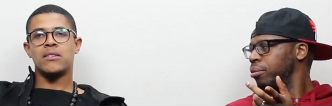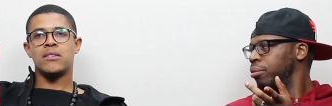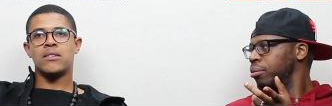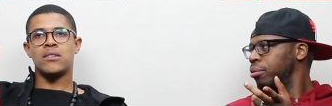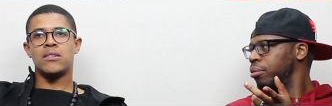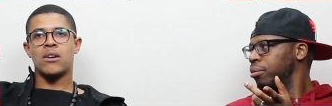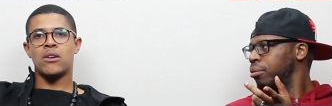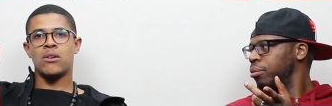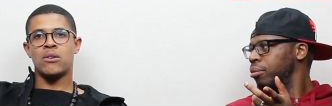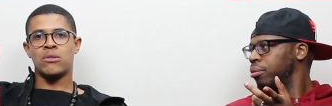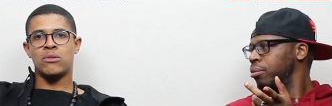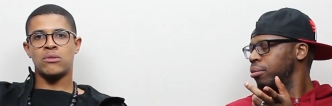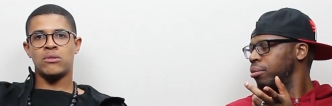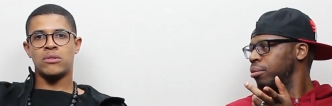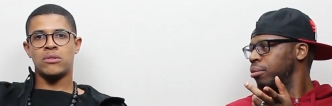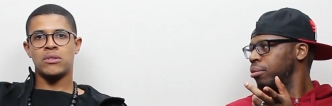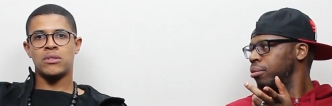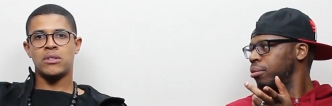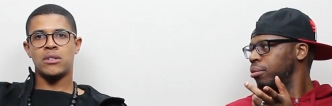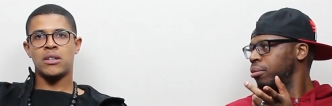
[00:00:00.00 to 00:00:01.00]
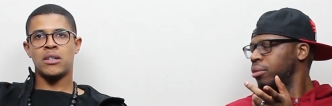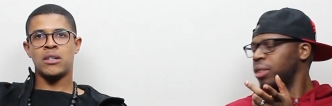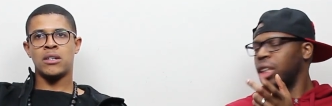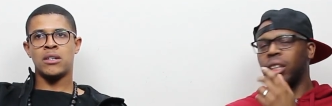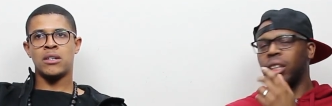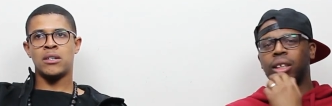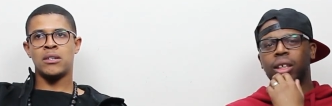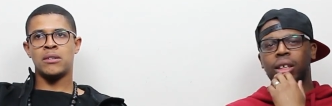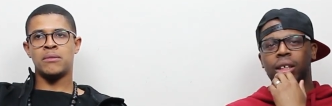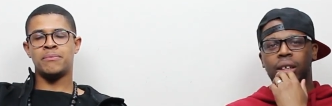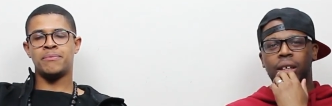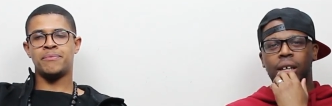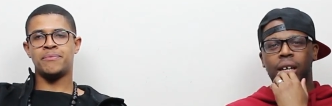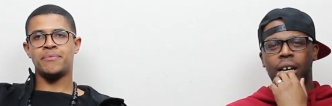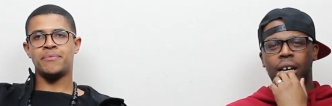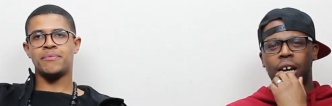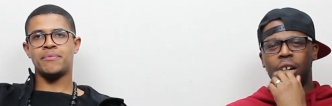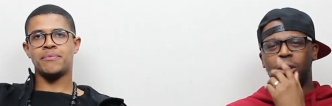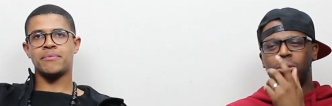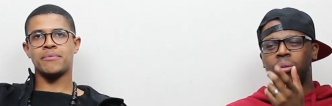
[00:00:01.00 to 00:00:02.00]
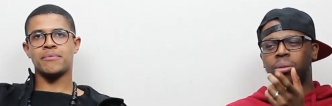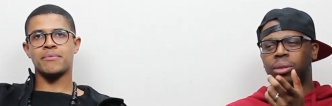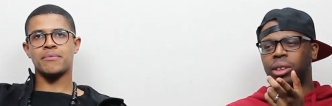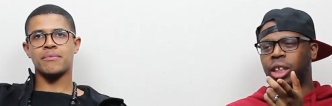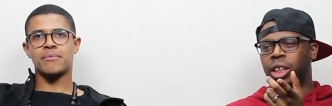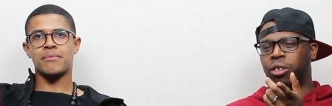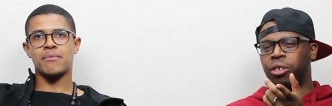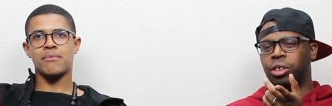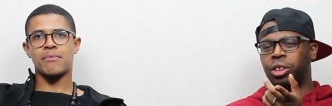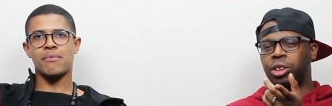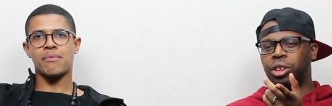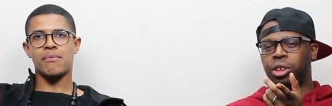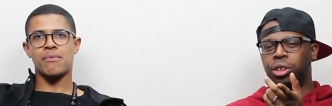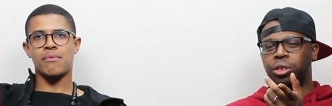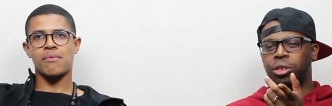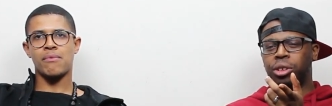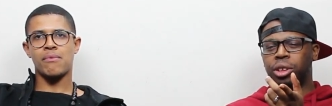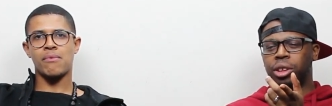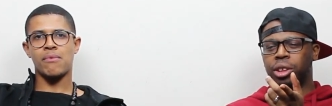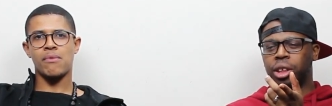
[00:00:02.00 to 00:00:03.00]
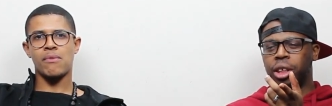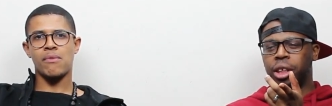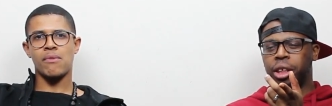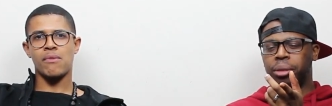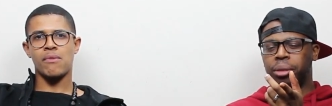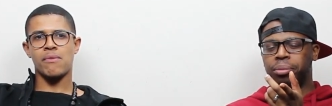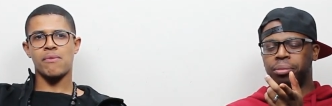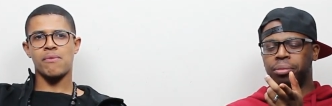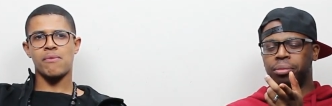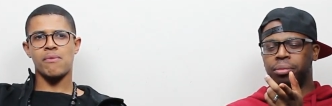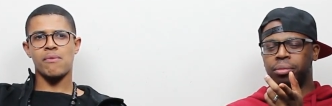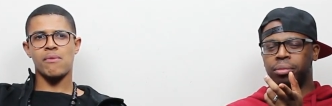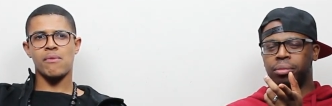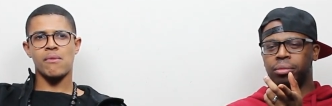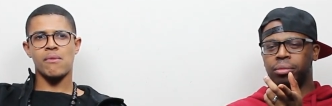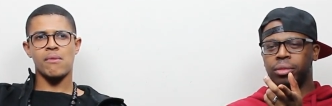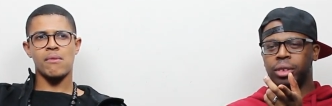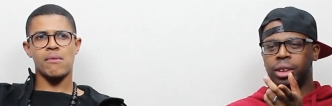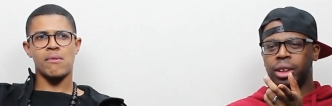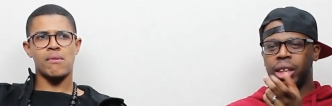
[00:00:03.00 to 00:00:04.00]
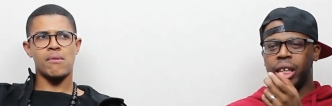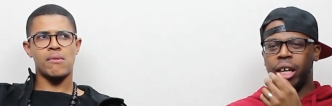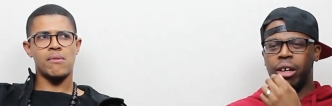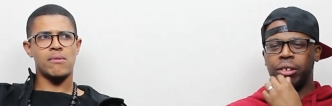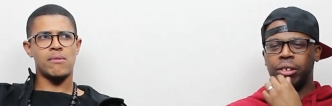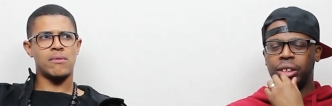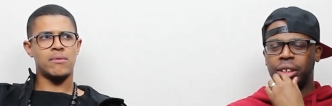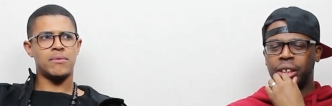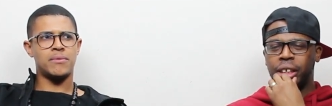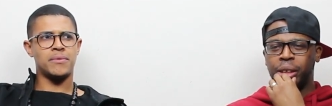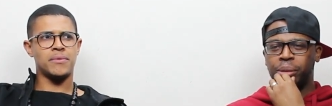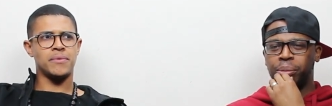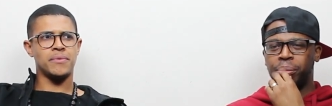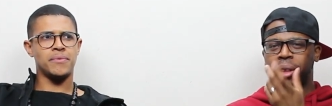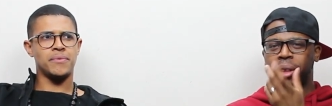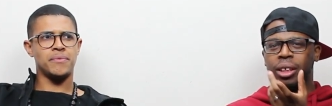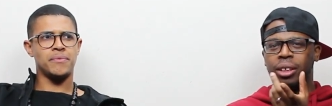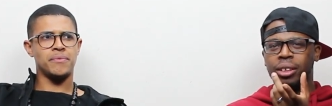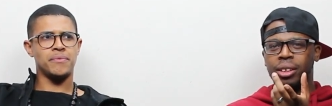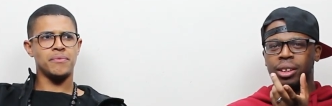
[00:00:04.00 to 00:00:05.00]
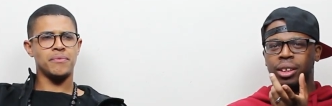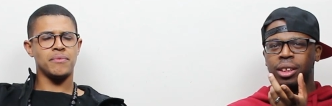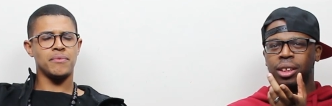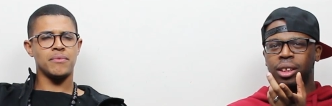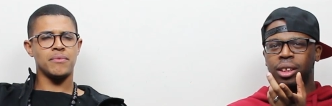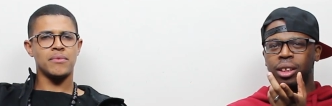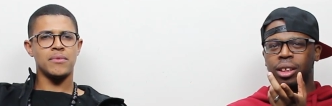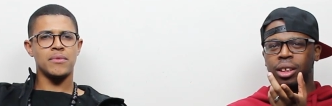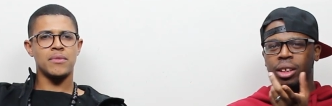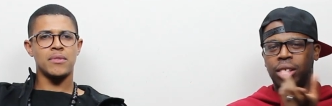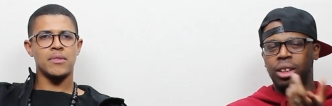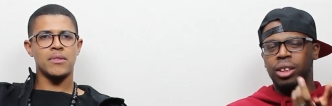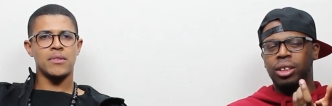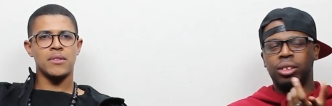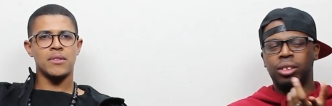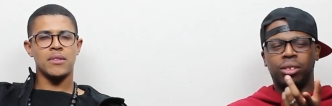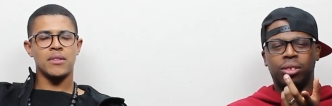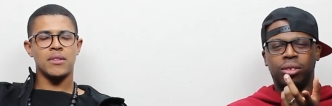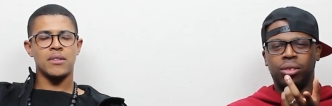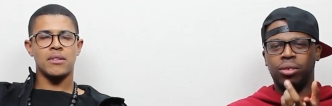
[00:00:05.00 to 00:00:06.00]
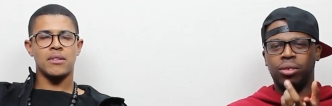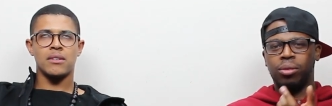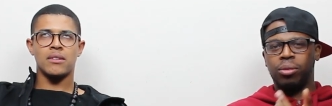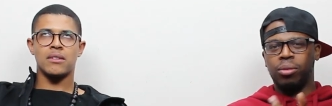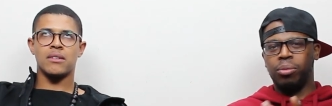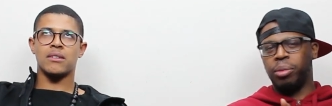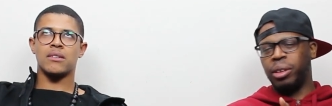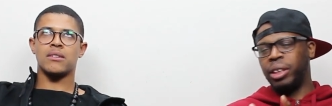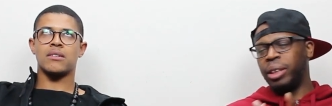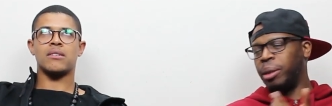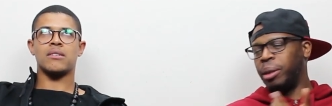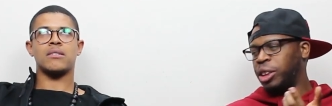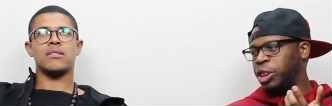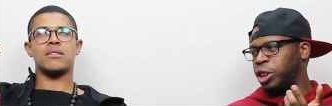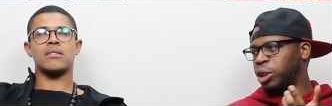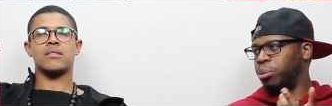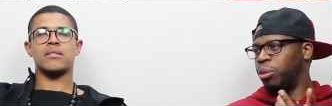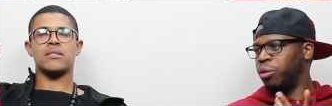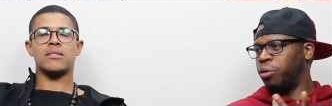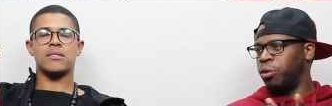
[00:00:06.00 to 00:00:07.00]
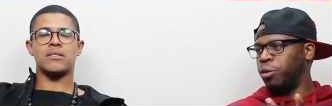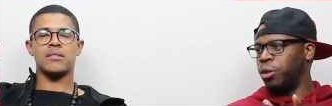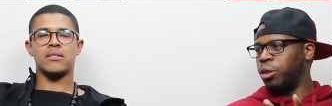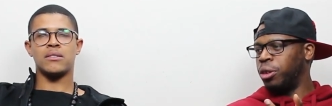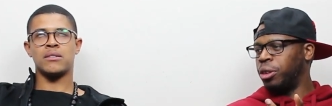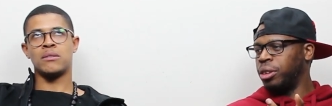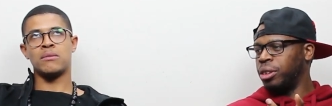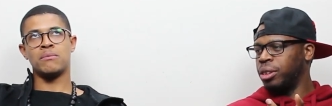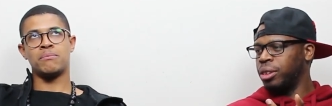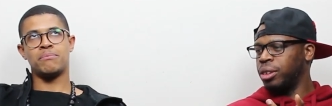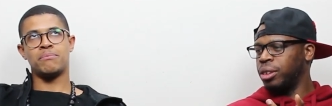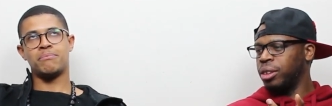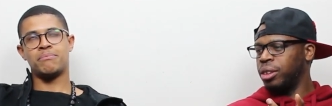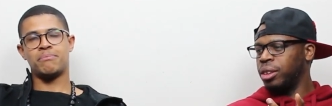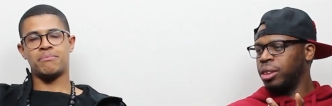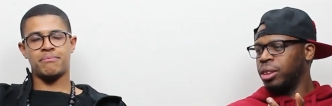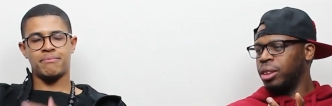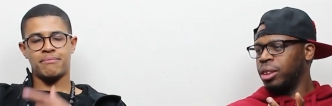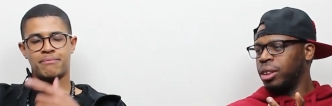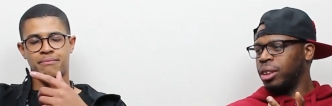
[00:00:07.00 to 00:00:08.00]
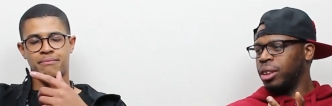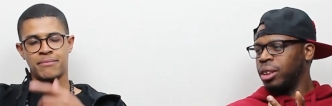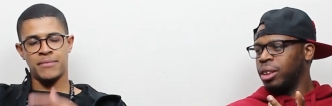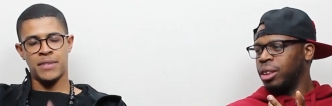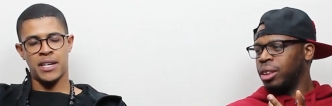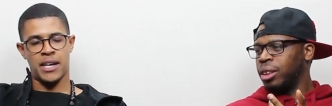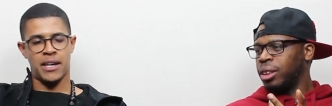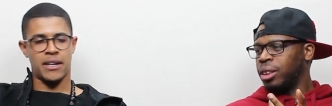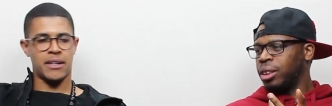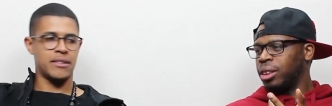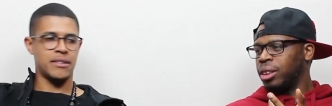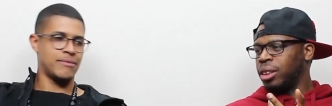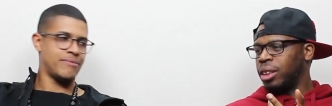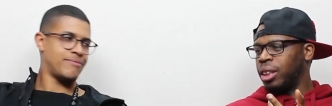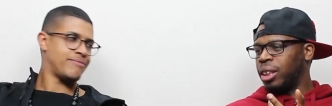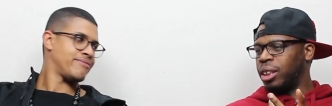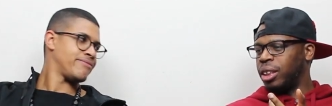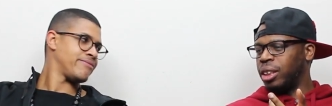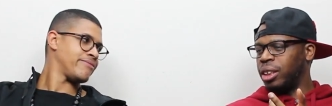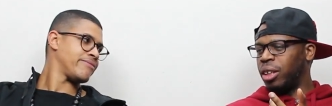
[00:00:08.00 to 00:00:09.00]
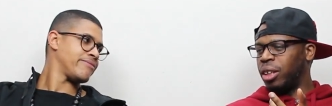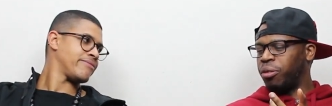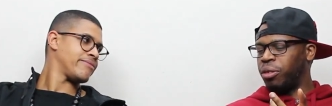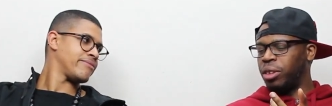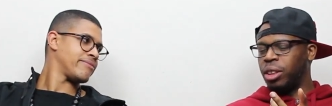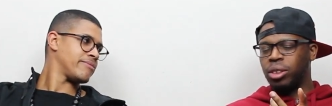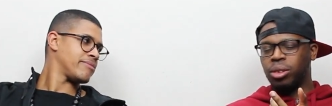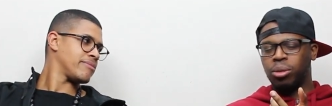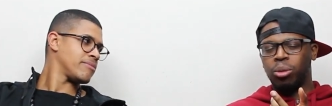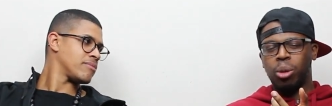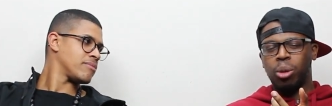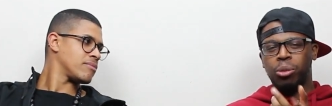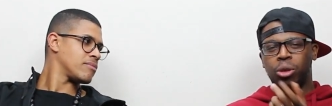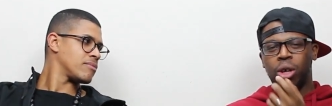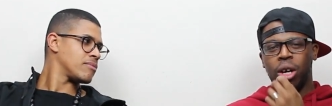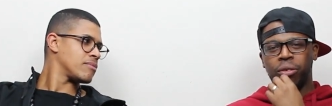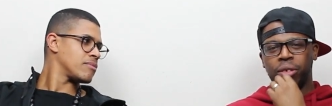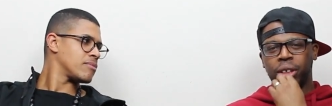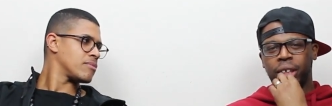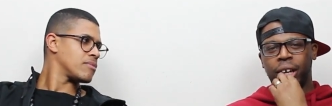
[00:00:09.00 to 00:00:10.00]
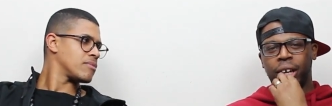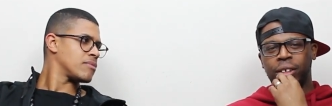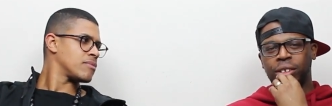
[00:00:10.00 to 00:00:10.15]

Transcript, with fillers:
Speaker 1: No. Um, I can't remember Terry Crews' um, character name, but he's been mentioned before. Yeah. And then I think there's one more other